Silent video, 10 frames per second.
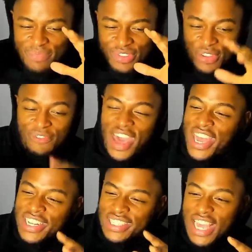
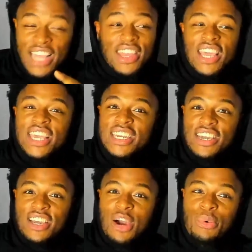Cilvanis, I think he
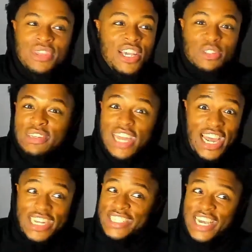did good with this one.
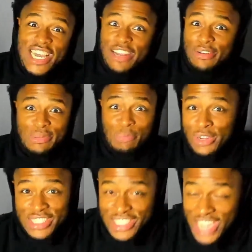Like I said, there was
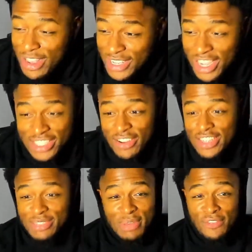points and times I was like, oh,
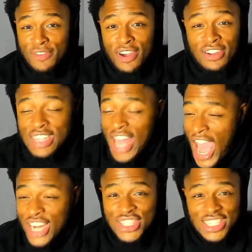this motherfucker is
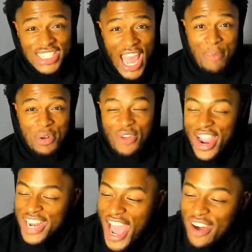actually snapping
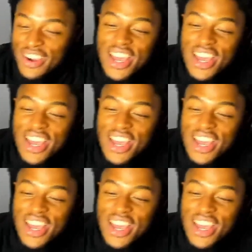right now.